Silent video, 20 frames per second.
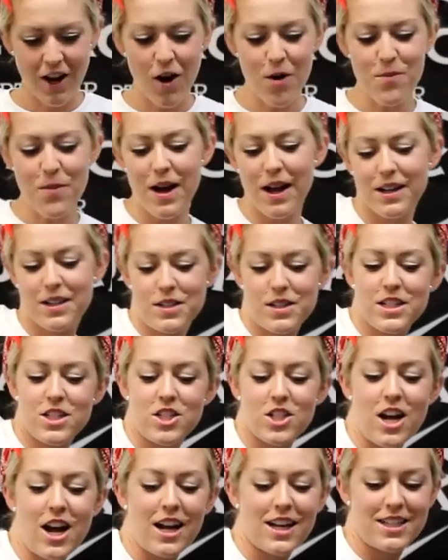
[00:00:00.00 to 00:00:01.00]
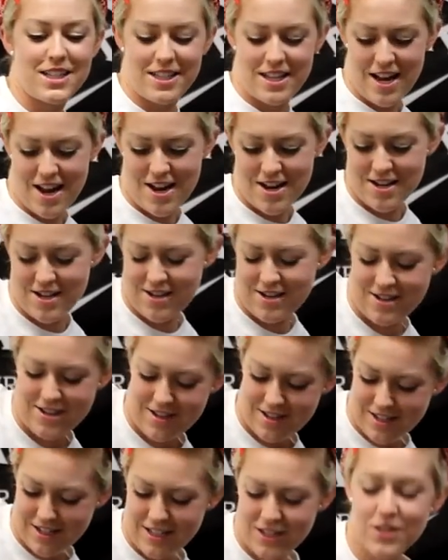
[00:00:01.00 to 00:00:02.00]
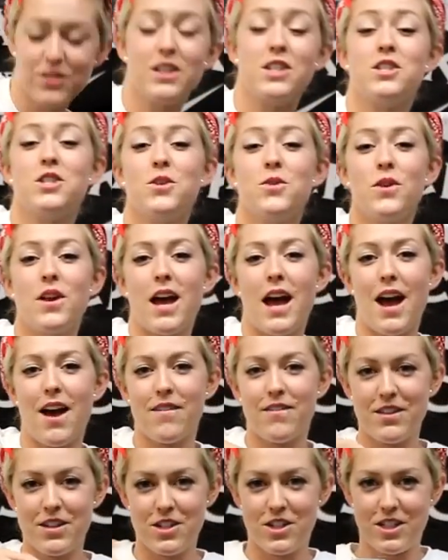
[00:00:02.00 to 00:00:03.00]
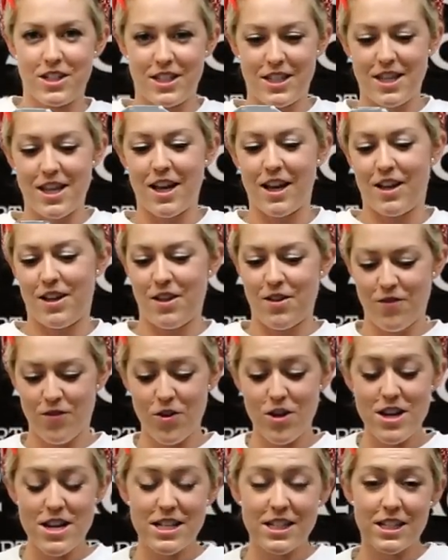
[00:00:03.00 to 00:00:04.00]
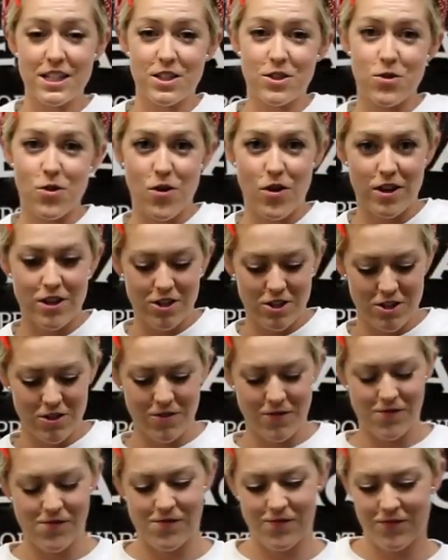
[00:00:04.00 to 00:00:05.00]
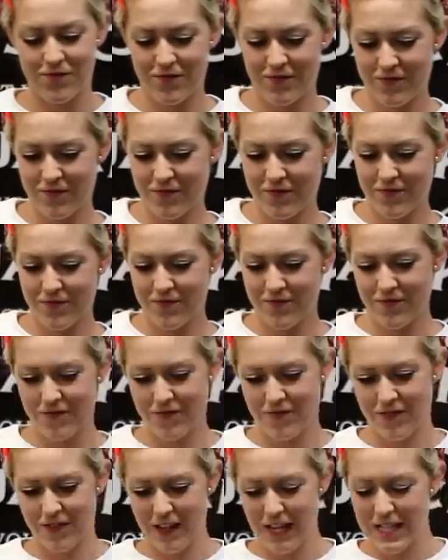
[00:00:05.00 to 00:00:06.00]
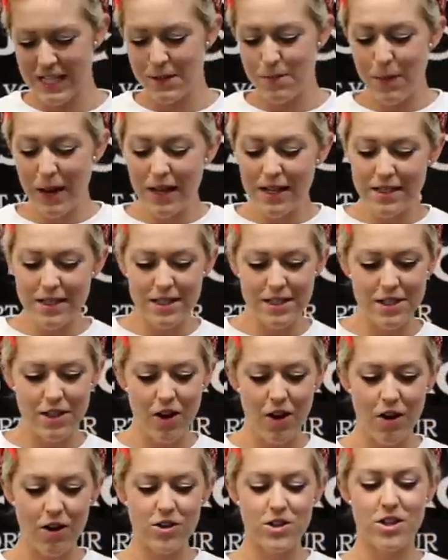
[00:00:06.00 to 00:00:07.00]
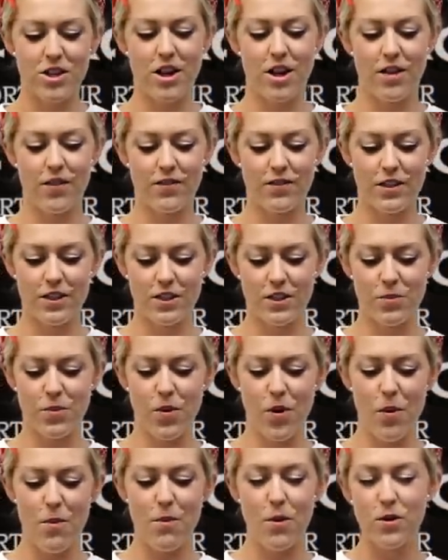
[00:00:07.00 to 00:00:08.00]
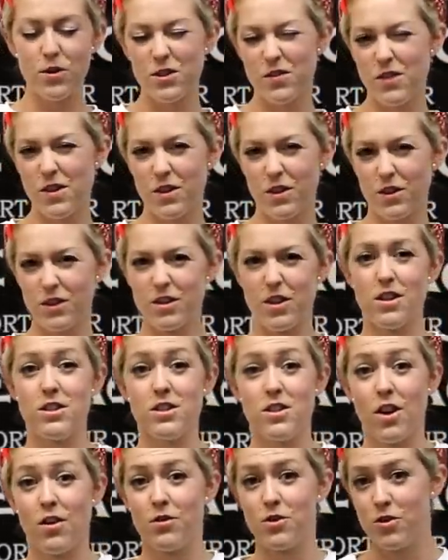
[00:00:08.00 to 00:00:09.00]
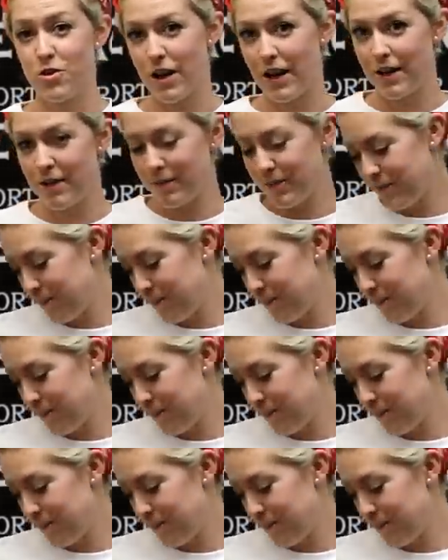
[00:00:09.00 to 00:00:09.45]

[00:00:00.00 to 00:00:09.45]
compact jack stand is only two and a half inches thick for easy storage. Its base is large enough to support most vehicles on soft terrain.